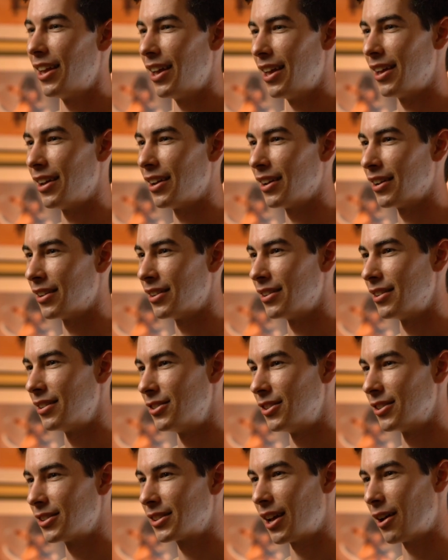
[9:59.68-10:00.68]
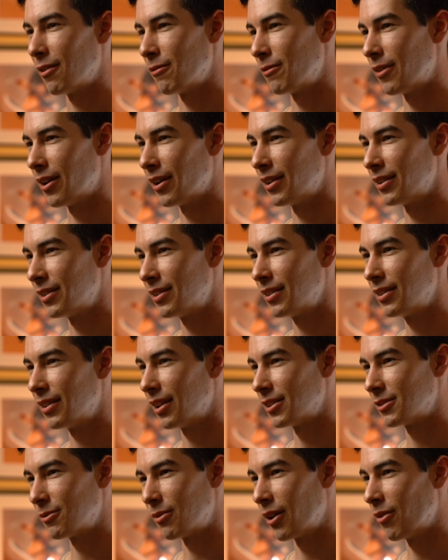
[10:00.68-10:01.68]
and just have fun.
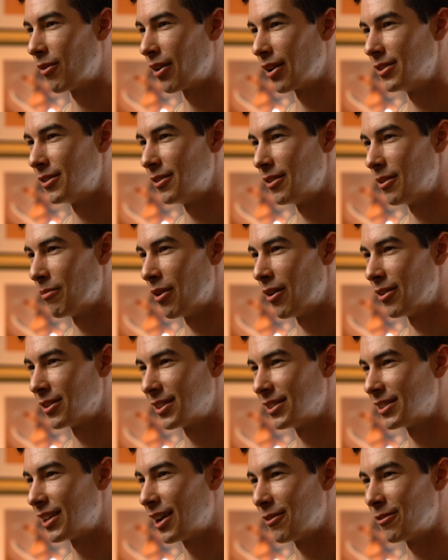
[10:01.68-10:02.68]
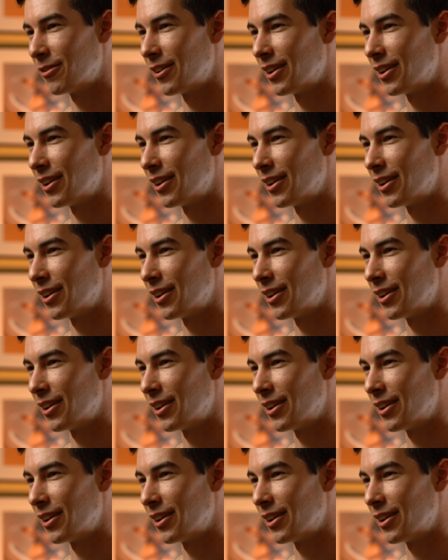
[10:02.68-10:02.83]
That's what I want to do the most, is have